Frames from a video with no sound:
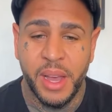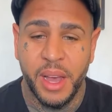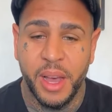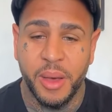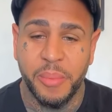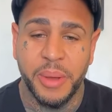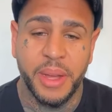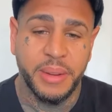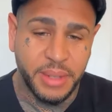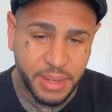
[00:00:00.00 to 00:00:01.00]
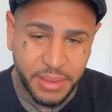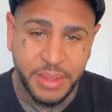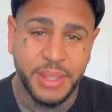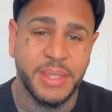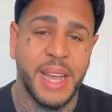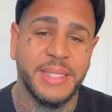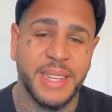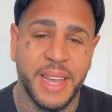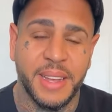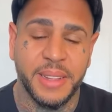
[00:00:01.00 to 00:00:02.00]
Um, but this has to
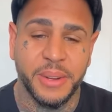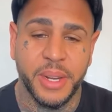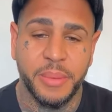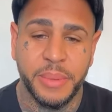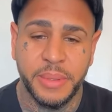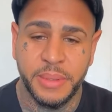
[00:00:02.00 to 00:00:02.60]
get cleared up.